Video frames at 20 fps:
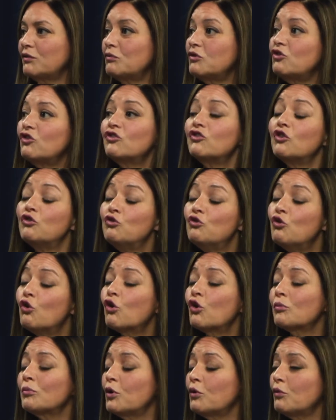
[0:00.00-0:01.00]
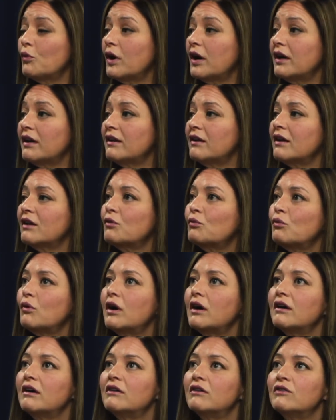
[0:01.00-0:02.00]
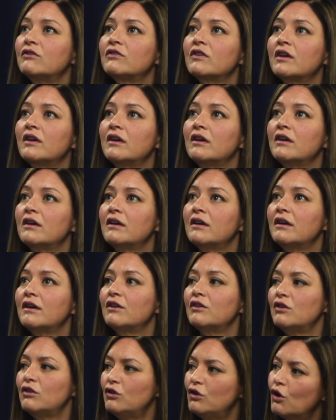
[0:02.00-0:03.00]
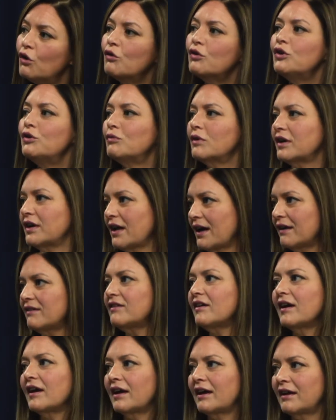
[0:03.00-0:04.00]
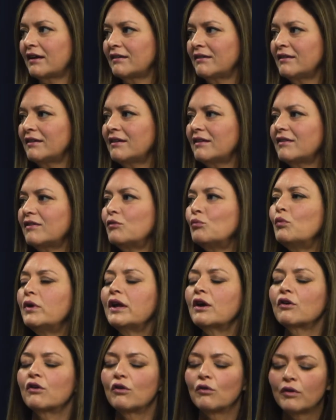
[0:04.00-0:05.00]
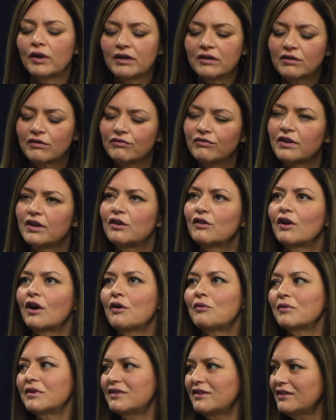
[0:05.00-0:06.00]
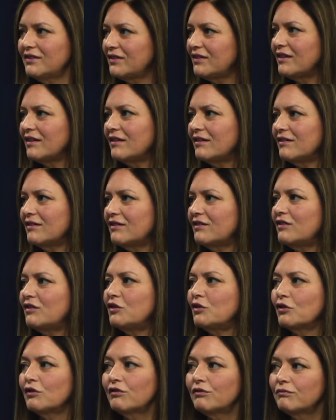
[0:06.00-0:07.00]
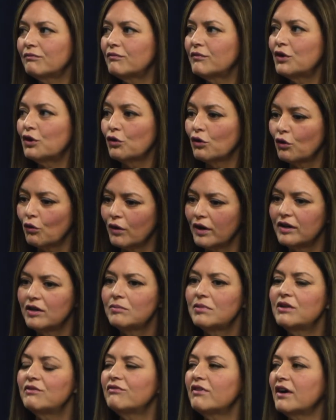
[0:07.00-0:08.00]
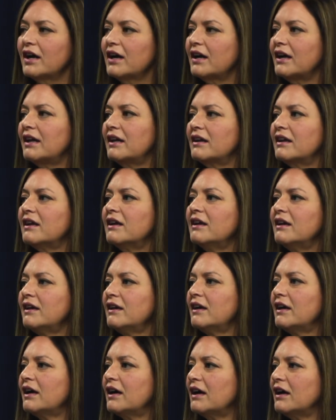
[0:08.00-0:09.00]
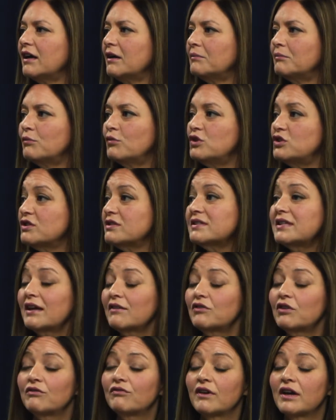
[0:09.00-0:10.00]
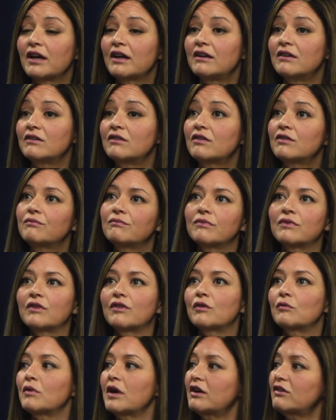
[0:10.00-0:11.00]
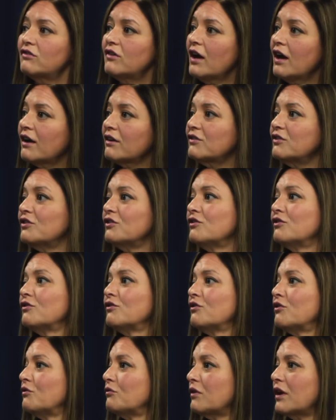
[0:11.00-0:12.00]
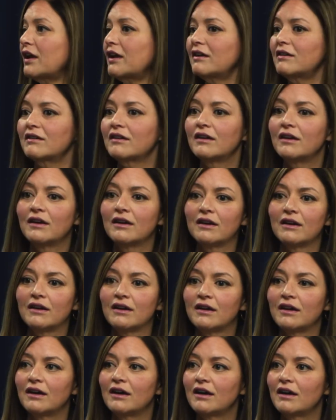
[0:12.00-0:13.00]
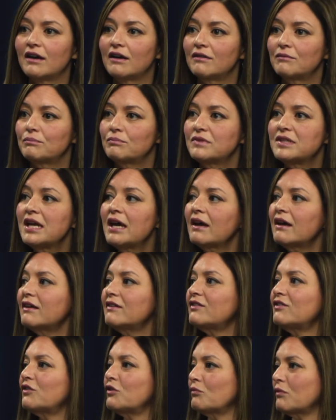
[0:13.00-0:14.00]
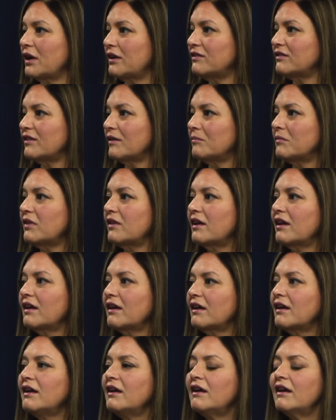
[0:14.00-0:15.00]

which is a normal one, was, no, you are not dying. We are going to figure out what this is. You're going to be fine. We just have to find the right doctor, the right test, the right something.